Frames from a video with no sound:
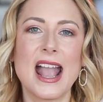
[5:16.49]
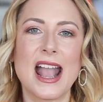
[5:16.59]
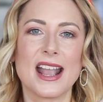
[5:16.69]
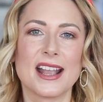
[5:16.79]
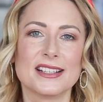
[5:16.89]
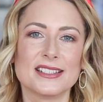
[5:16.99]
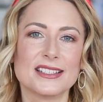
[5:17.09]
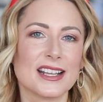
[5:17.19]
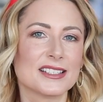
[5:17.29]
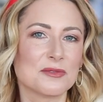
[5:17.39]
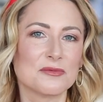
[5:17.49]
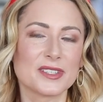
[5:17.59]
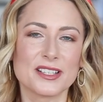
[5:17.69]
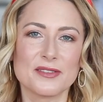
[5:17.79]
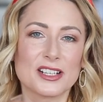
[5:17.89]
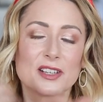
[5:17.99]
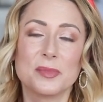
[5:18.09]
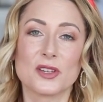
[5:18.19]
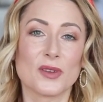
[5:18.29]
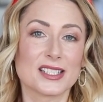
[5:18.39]
And it's a really, it could
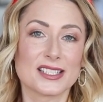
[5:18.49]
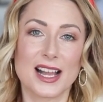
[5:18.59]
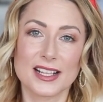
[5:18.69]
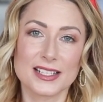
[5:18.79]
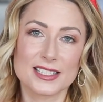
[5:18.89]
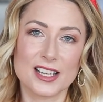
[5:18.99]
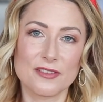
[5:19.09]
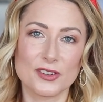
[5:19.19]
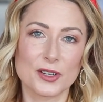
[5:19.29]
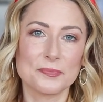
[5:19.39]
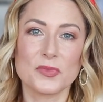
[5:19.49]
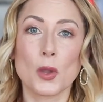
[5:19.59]
be a great stocking stuffer,